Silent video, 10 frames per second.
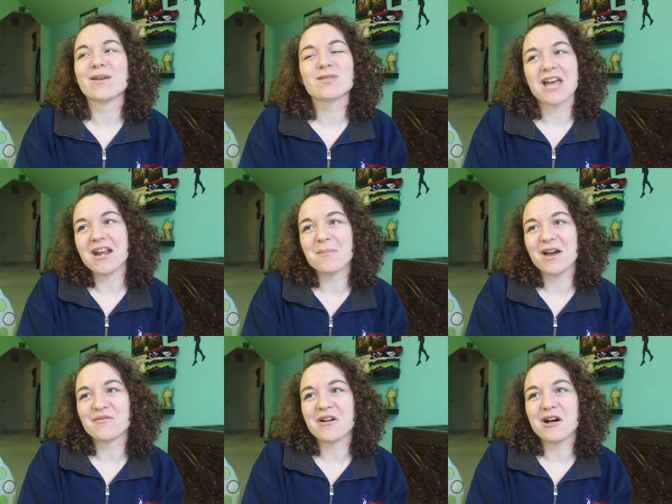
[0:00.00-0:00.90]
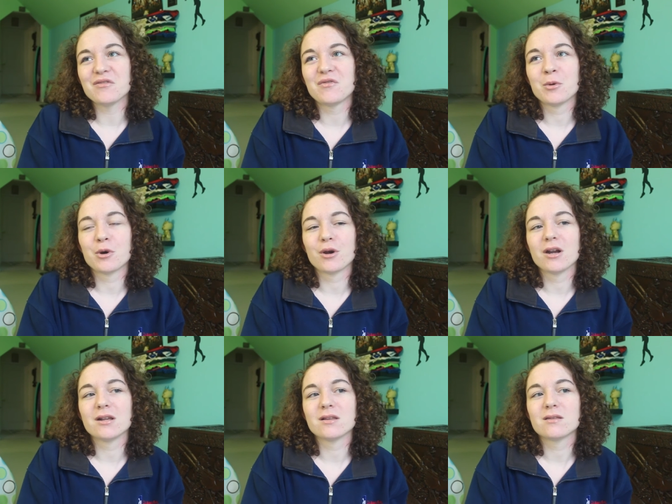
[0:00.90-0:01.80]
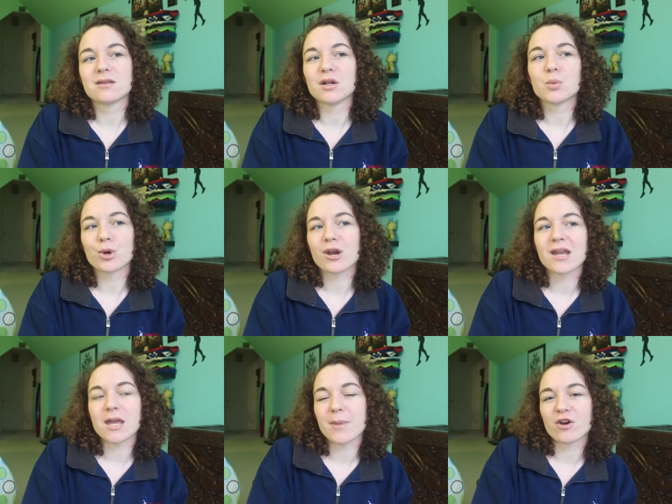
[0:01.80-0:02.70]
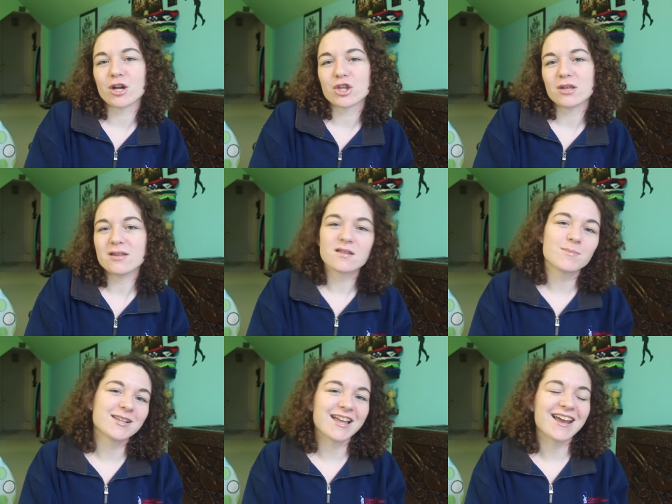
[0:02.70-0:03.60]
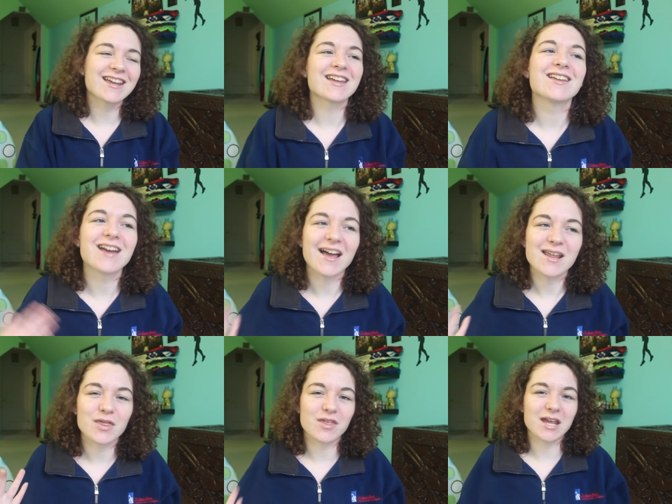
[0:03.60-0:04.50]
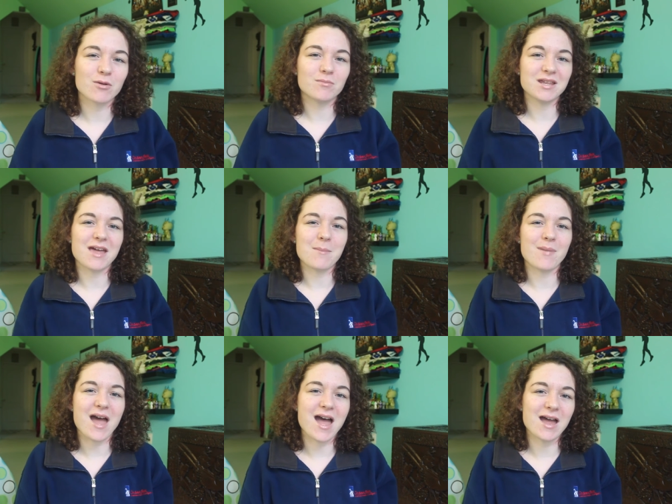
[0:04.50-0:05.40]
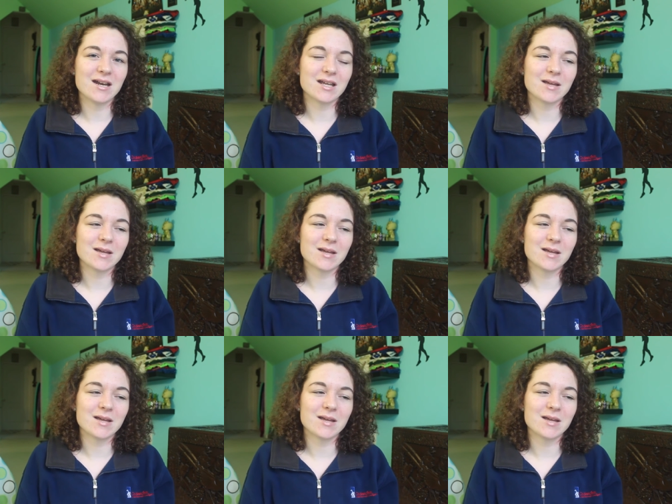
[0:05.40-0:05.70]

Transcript: It was kind of my fault for still working in my crutches, but like, I didn't think it would be that bad,